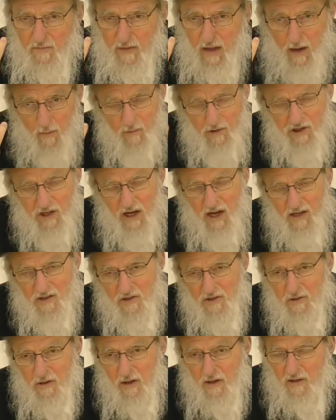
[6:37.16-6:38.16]
in which
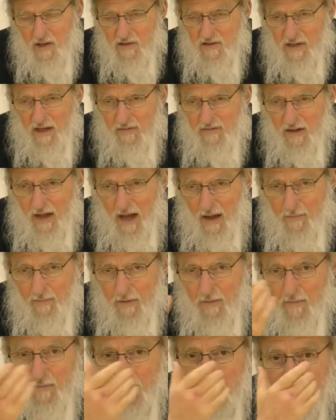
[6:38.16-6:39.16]
case it doesn't have to
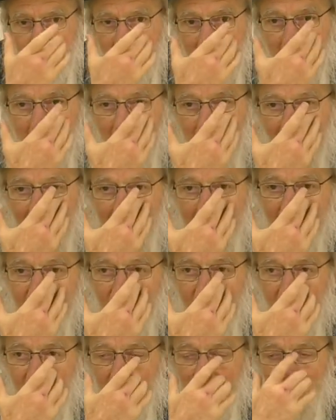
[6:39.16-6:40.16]
happen. And
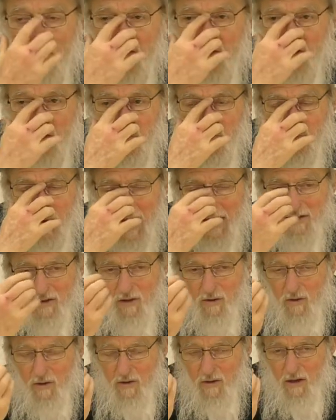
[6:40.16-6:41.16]
the
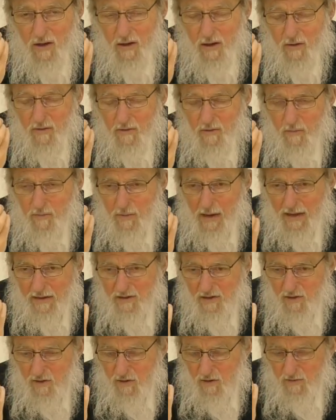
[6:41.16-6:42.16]

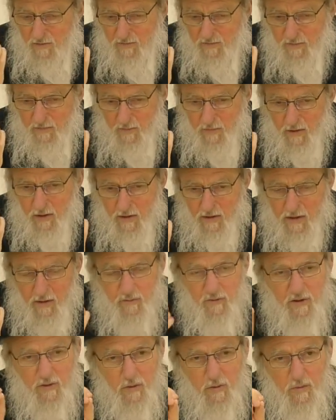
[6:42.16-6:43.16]
practical
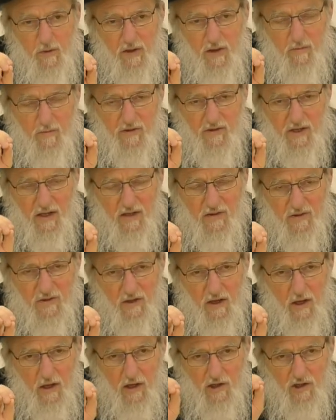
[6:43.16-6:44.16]
difference between them is this.
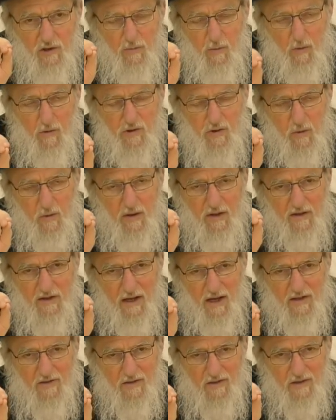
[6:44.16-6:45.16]
Suppose you want to
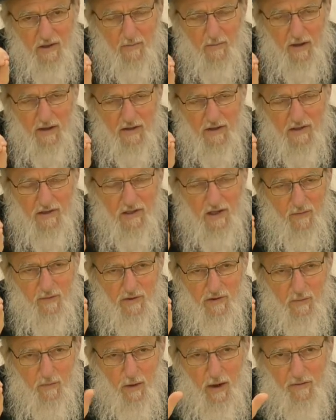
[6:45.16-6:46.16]
test somebody to see if
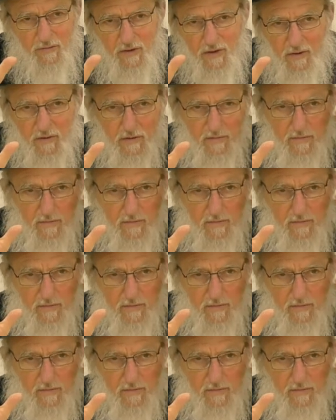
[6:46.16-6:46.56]
he's a prophet.